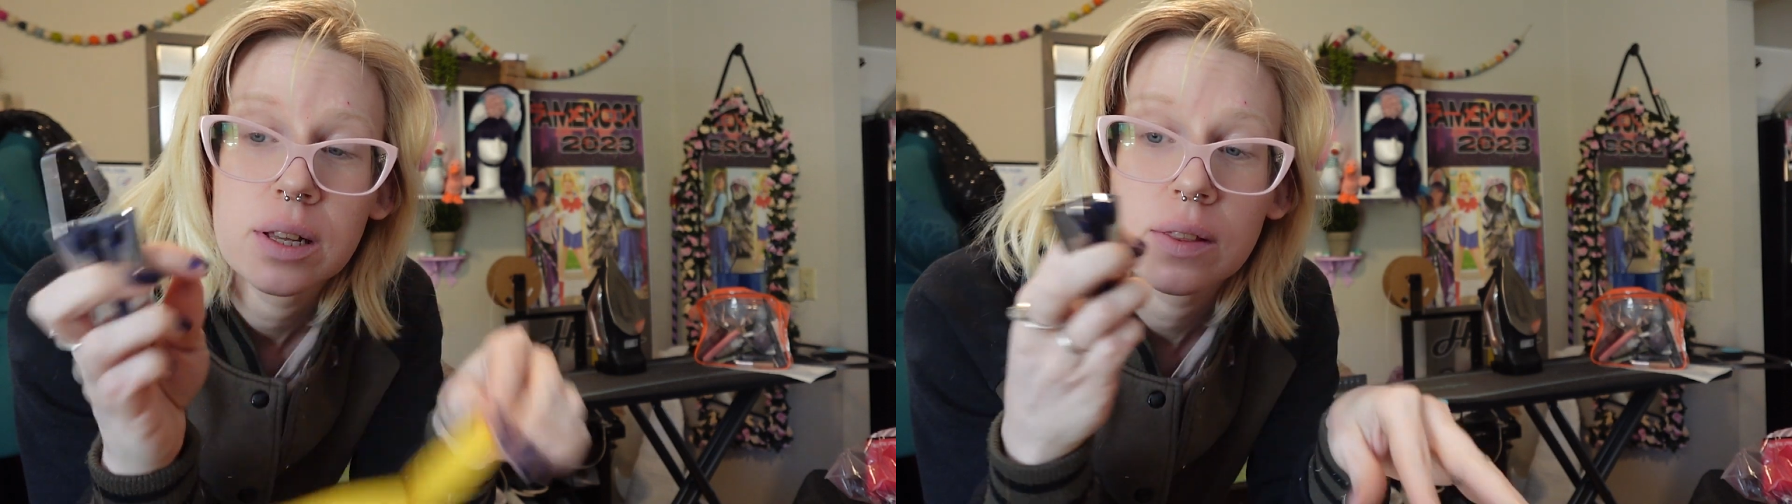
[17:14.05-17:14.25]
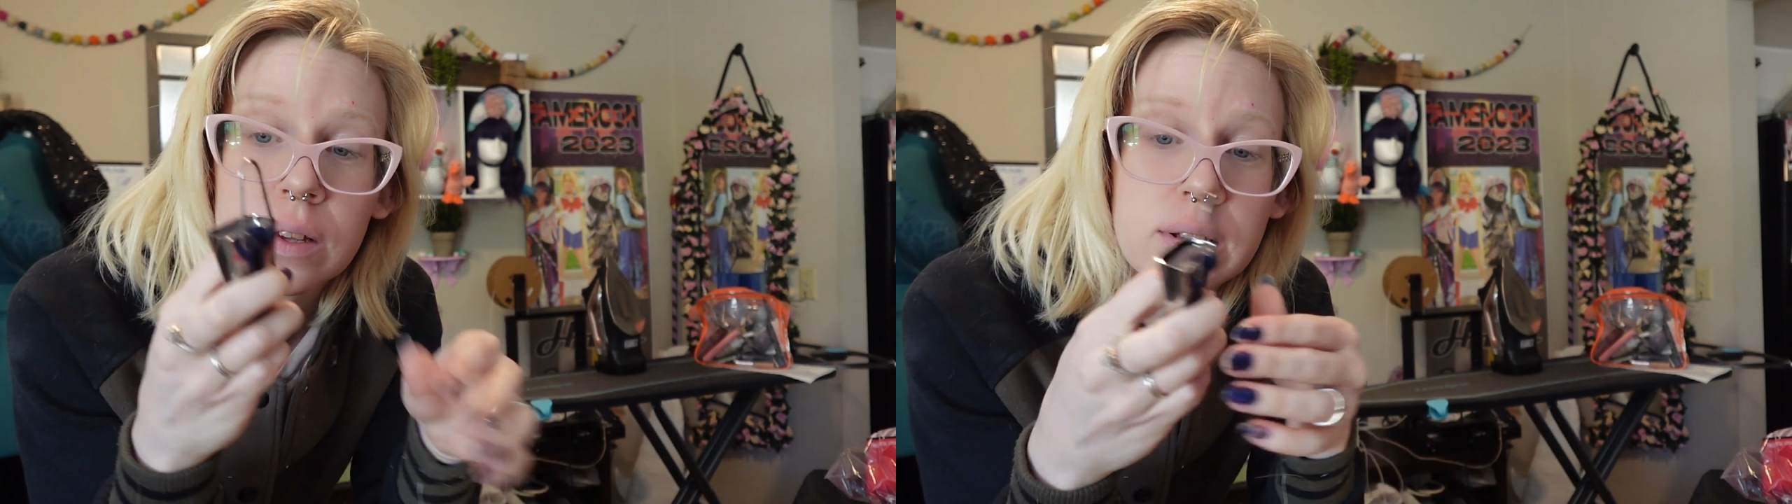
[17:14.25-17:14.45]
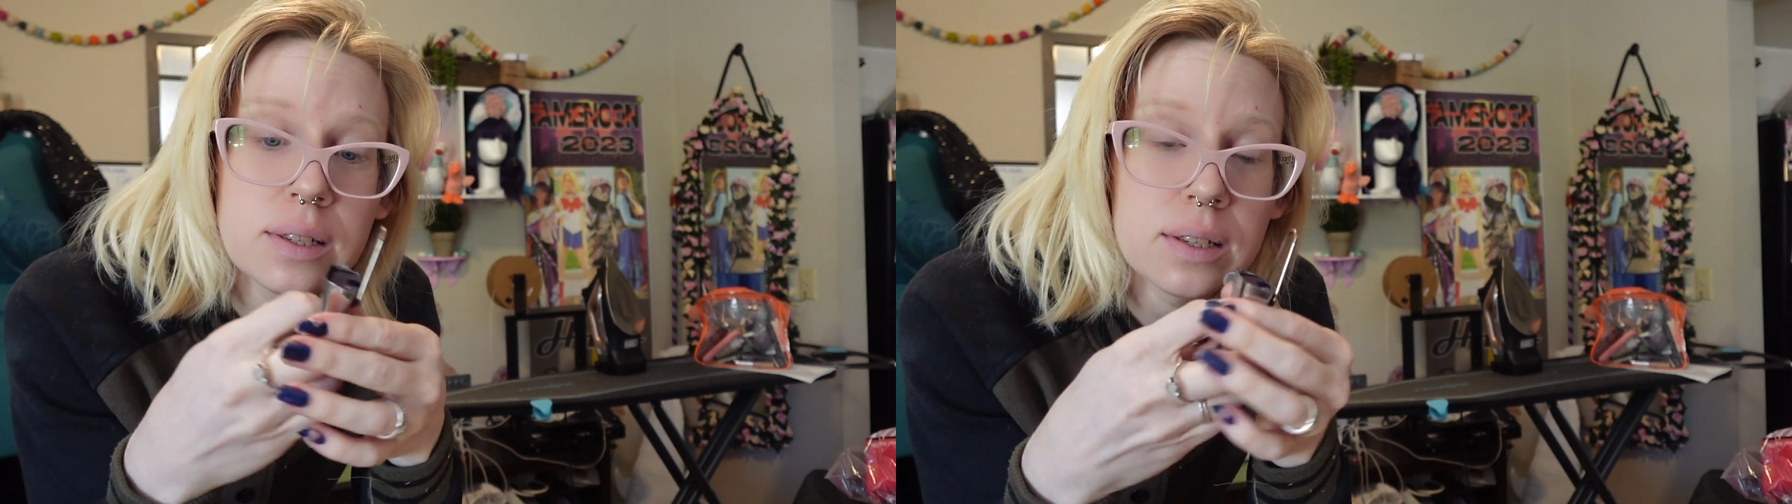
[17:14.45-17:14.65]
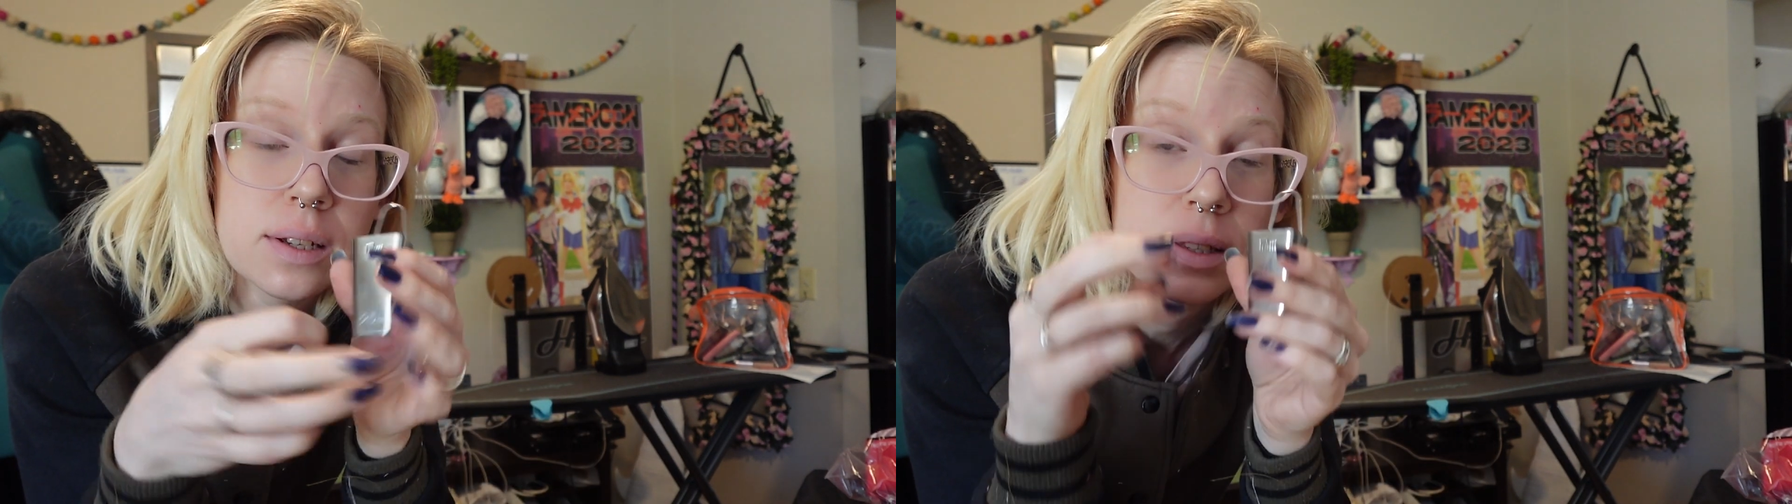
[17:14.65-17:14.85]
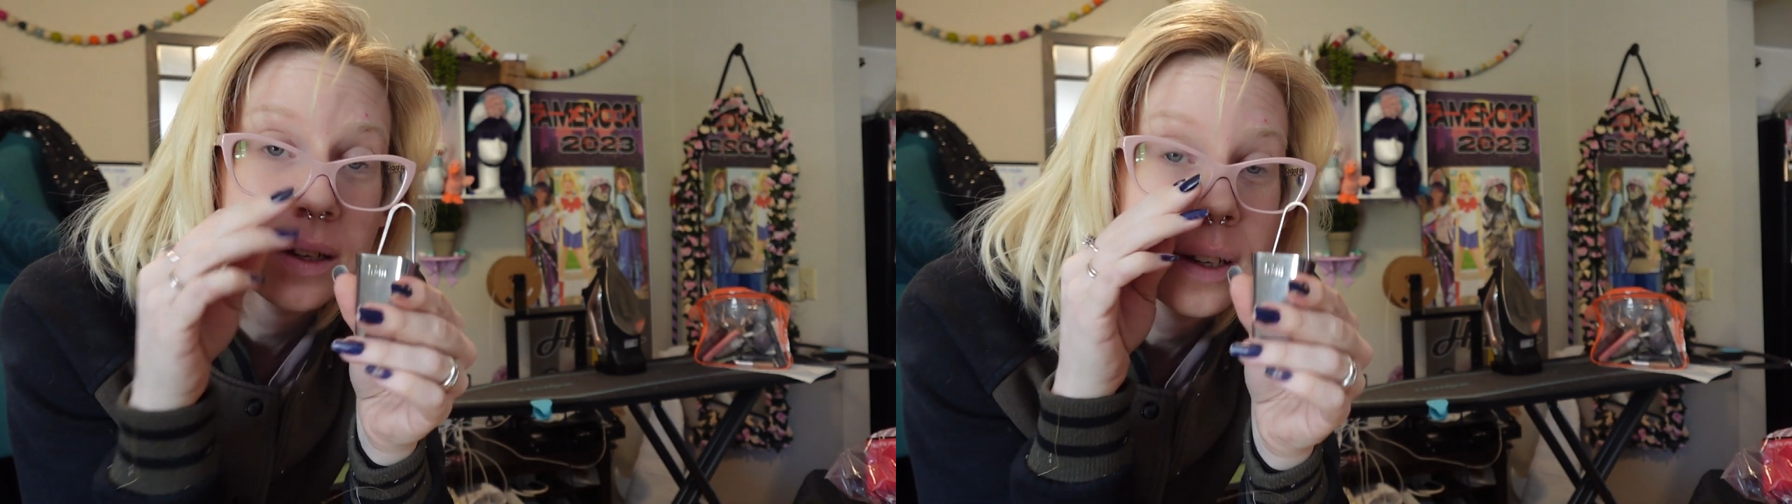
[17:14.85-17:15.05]
This
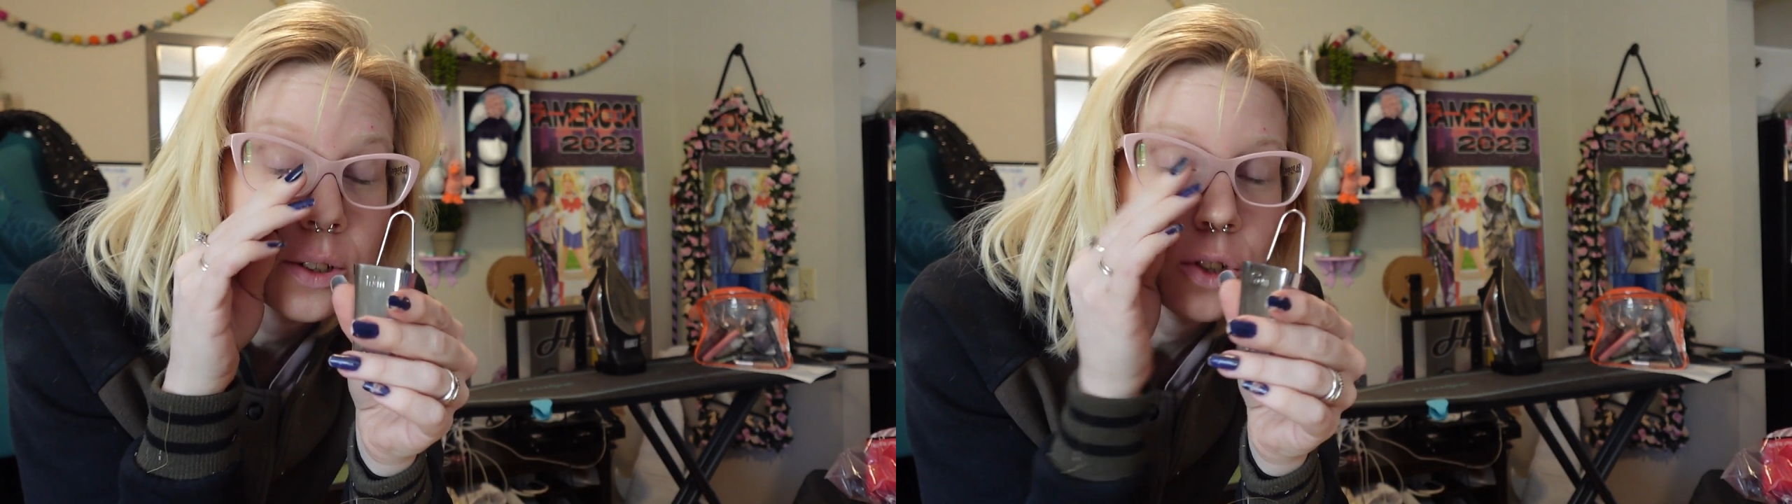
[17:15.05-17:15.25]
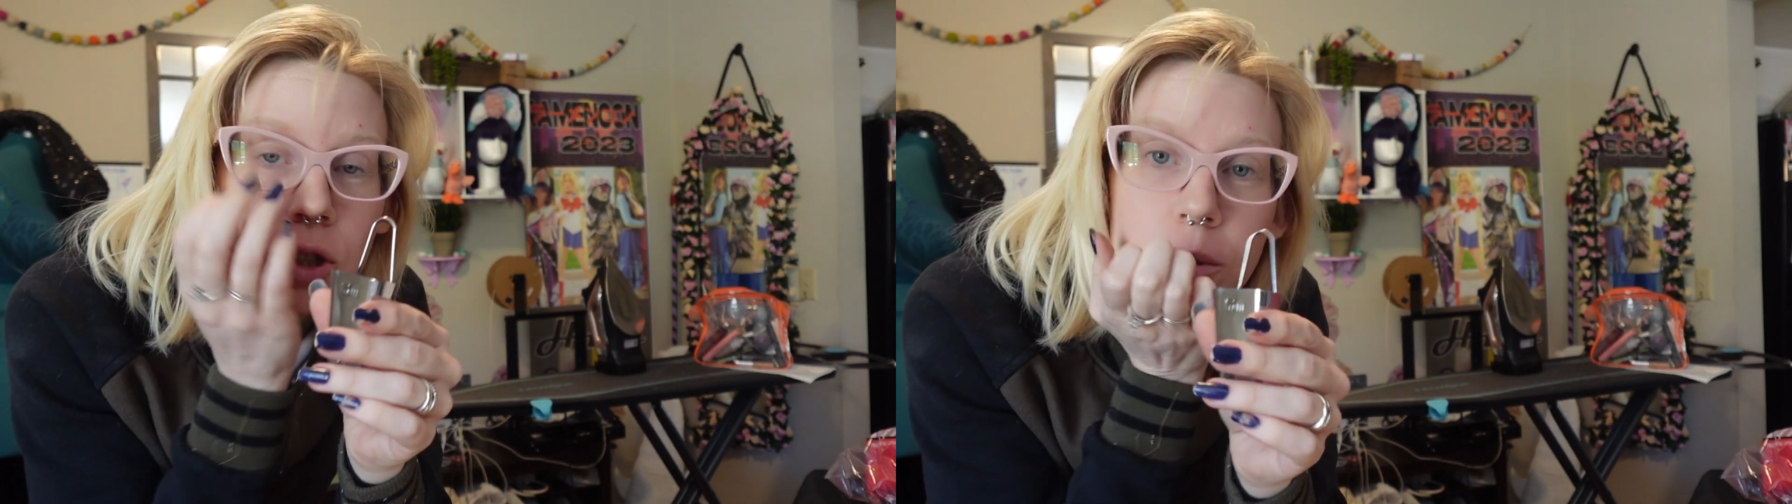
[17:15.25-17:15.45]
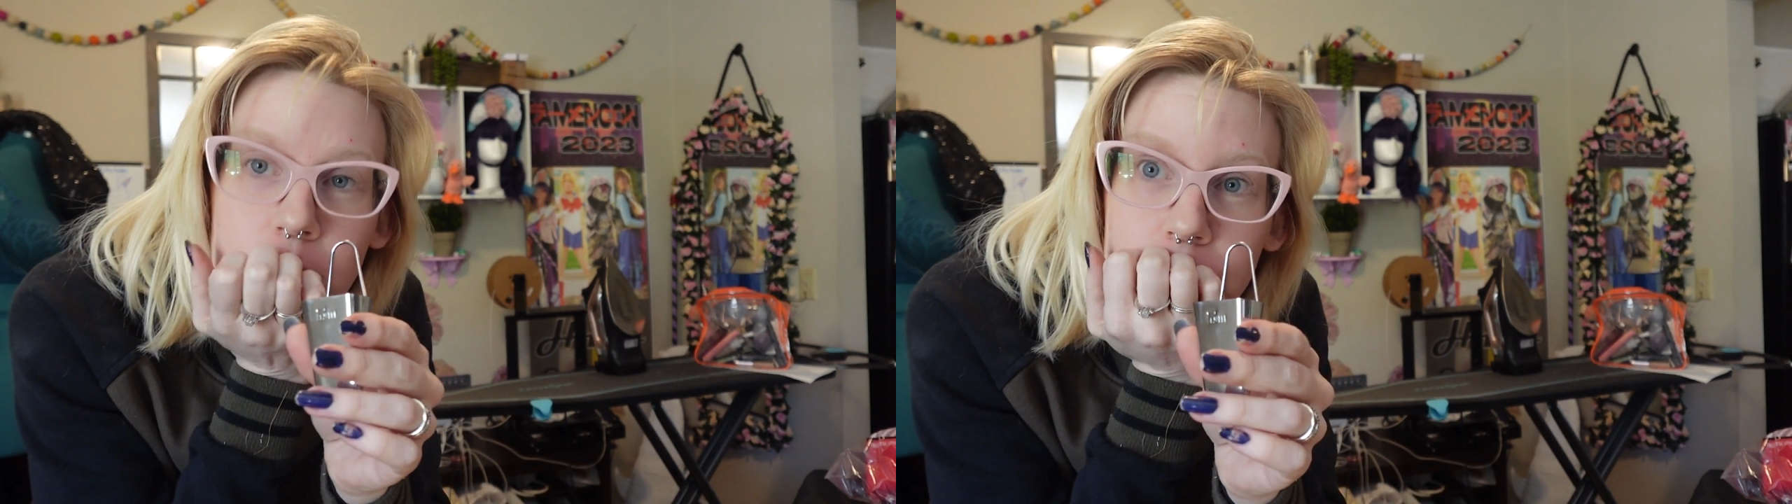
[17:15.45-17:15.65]
is inch,